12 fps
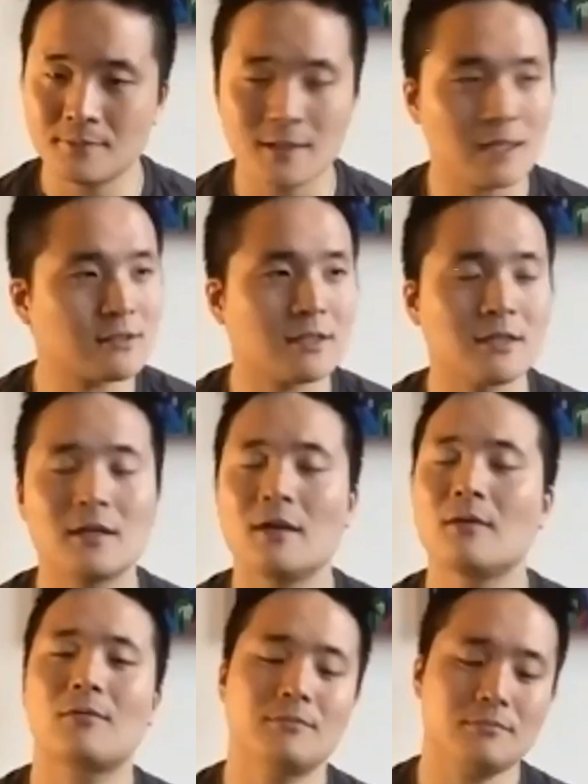That's it.
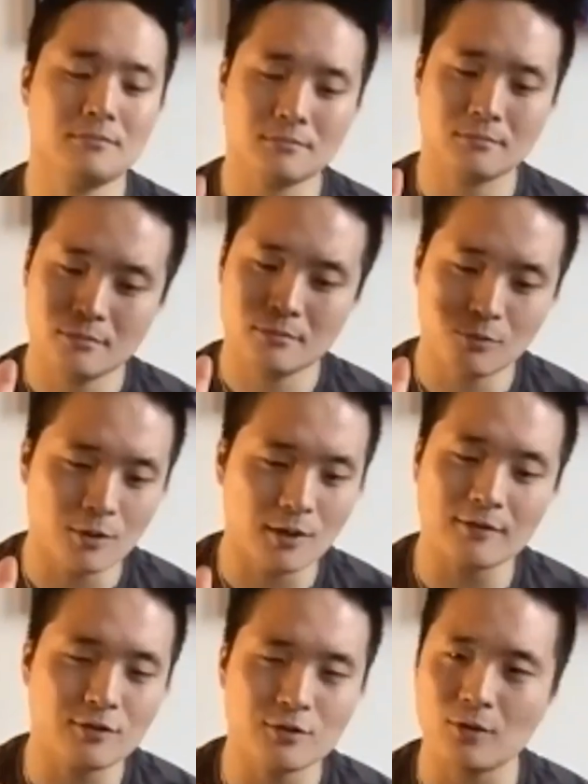We don't
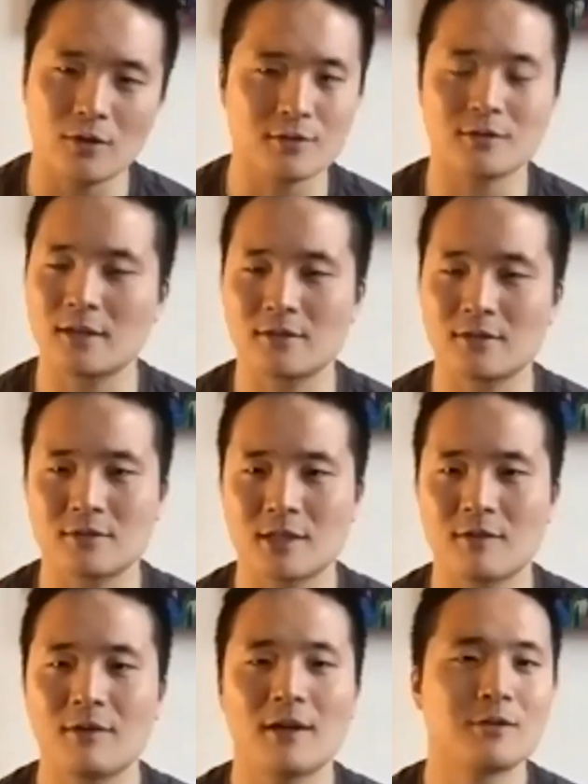have to do all this other
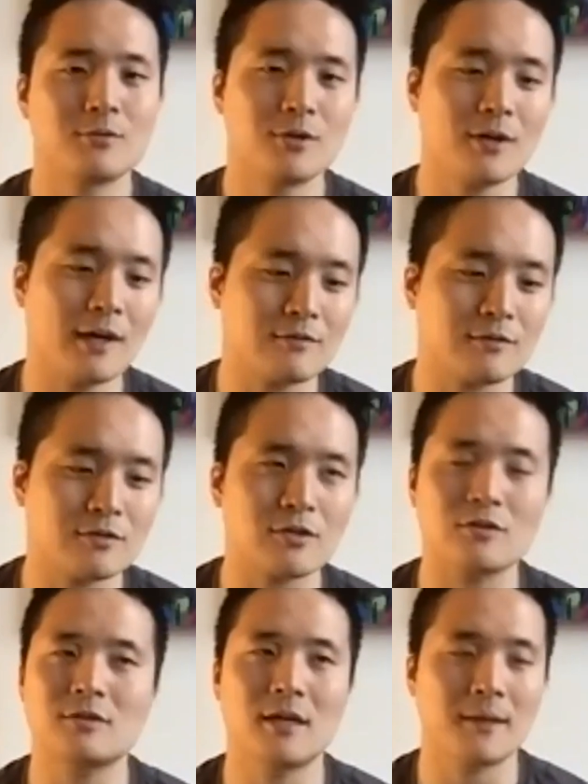stuff. We don't have to
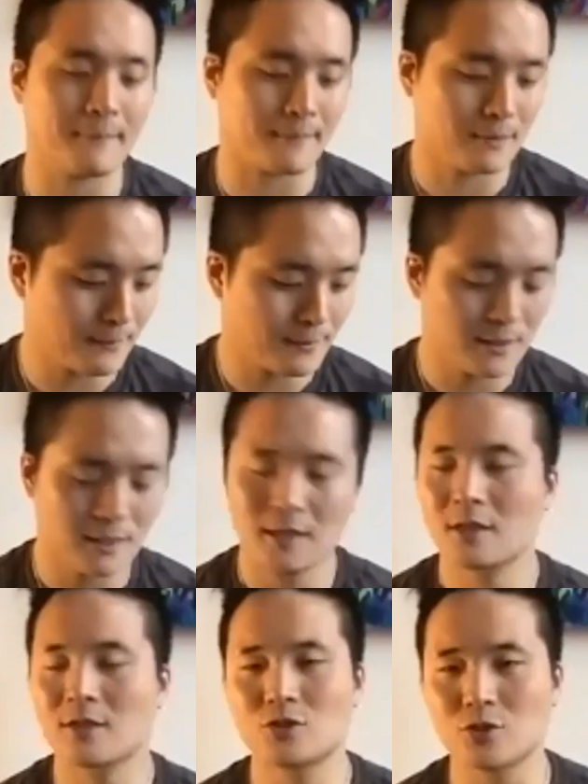start saying,
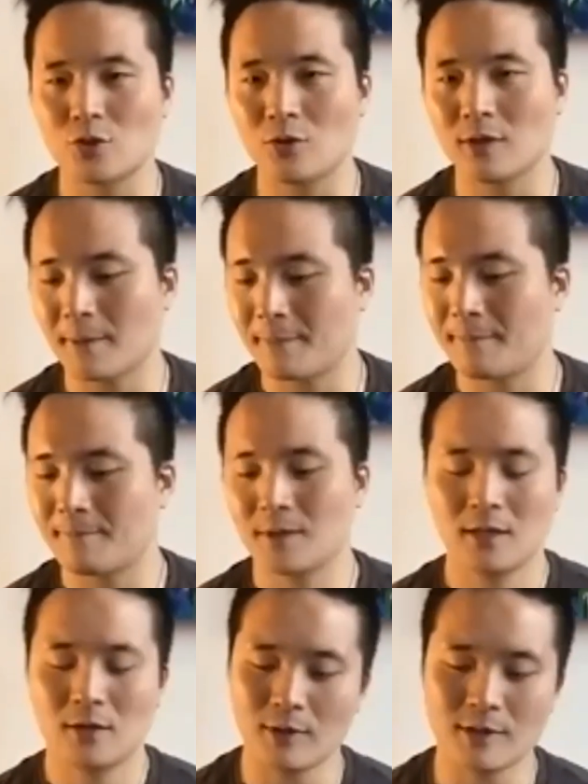controlling
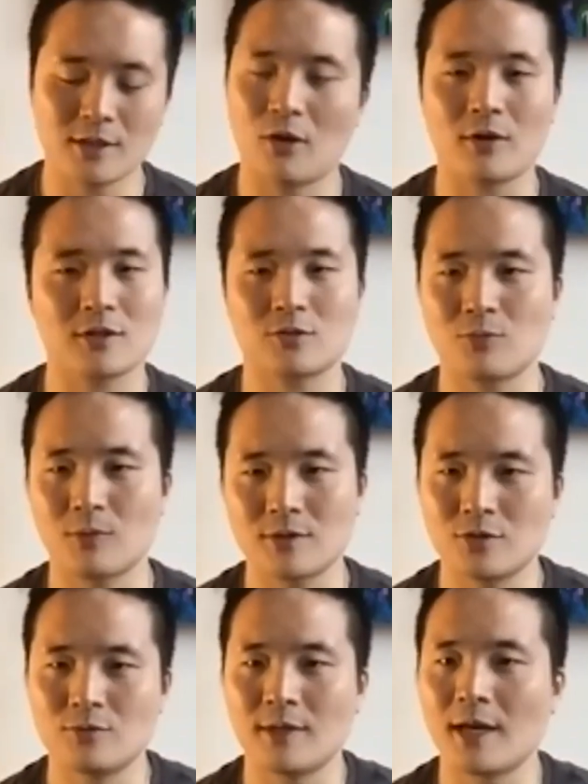what the artists want
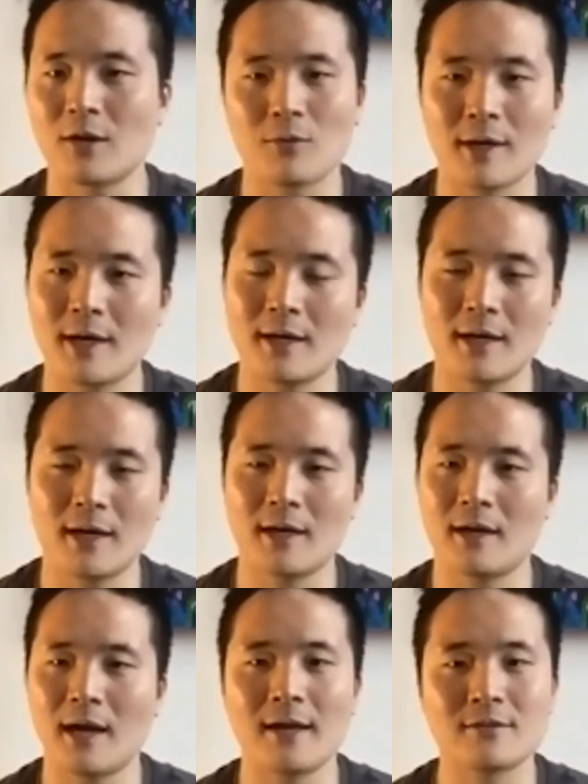to narrate
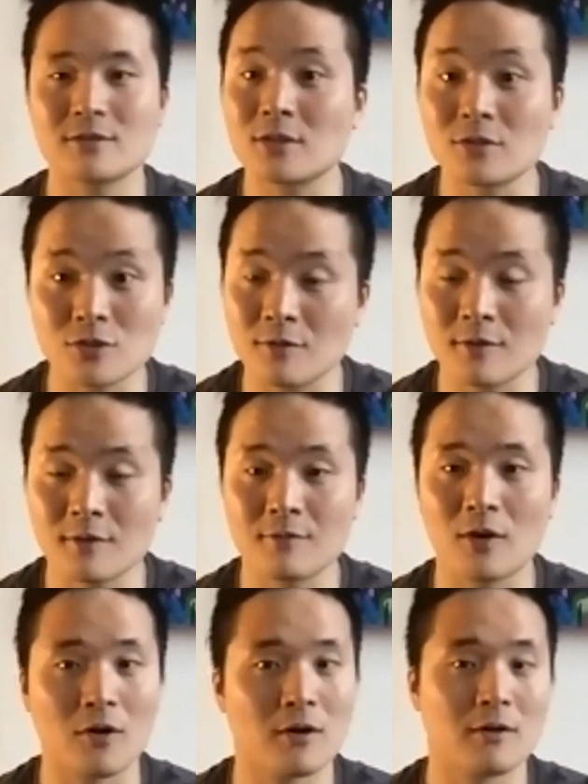as conservative
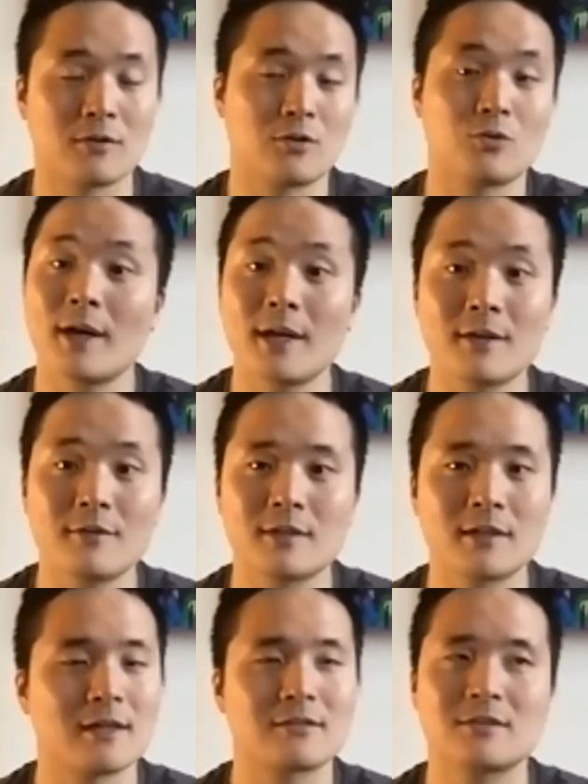creatives.
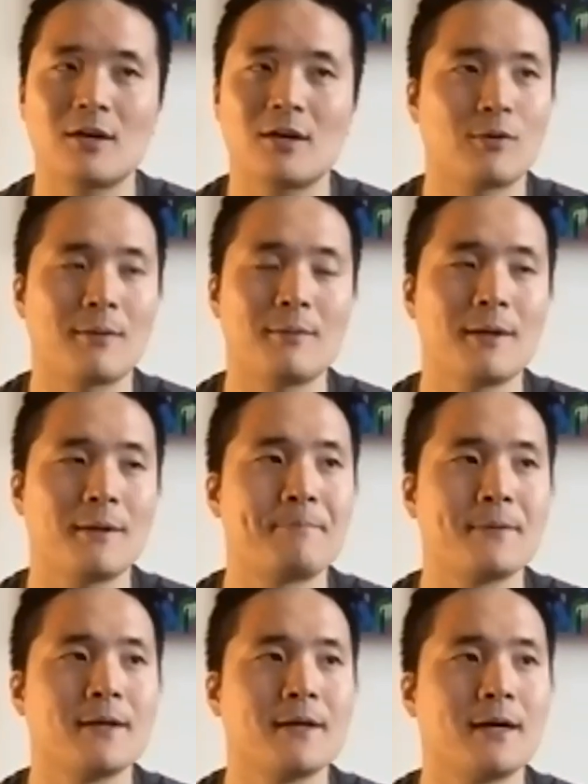That's not what I mean.
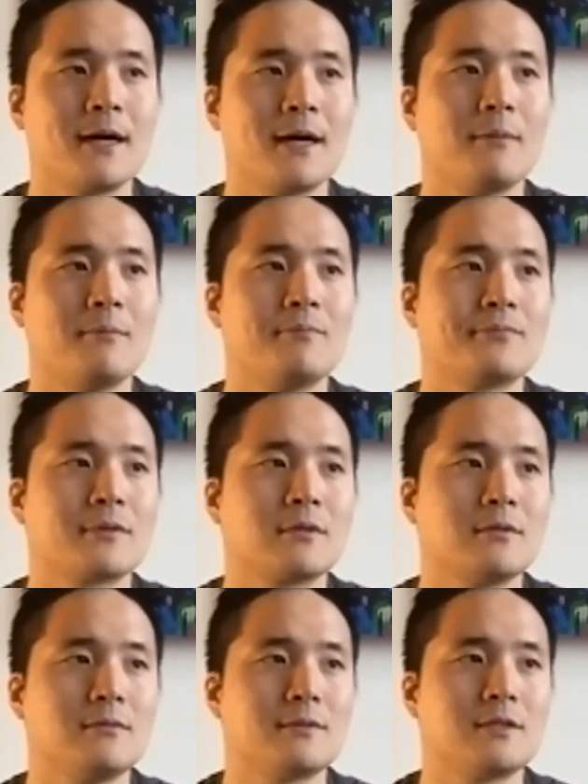
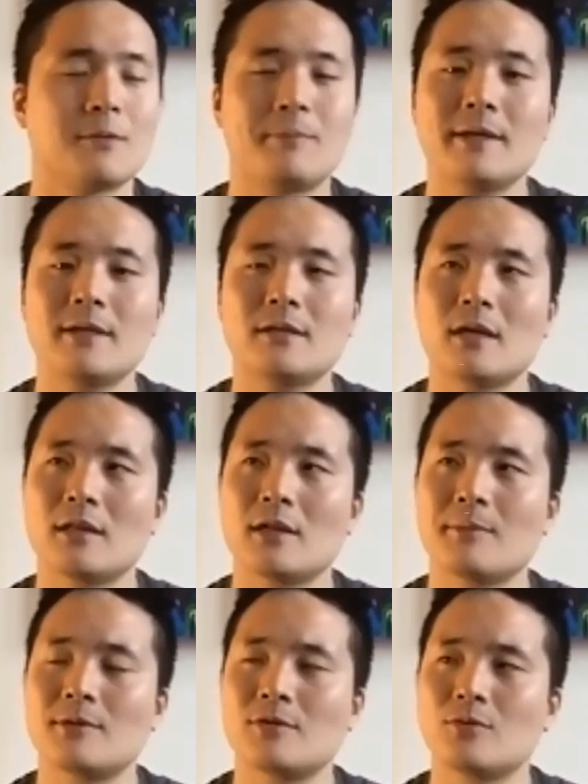They're being a
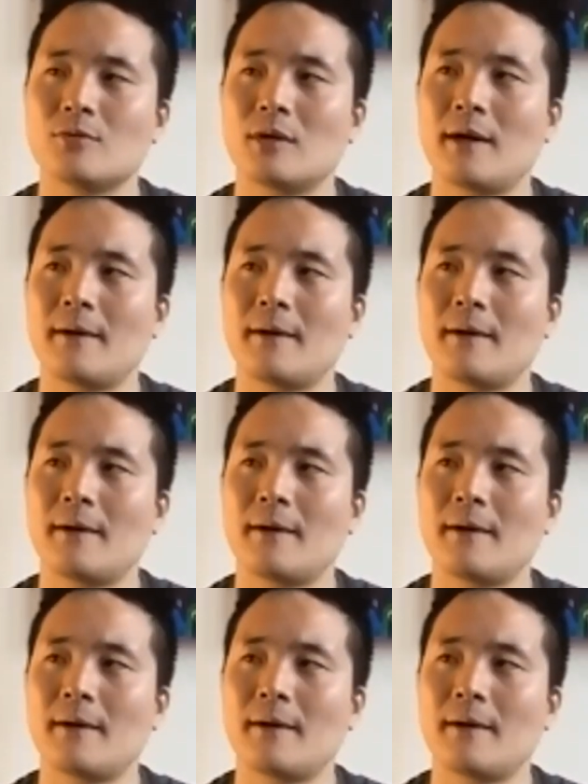little bit too,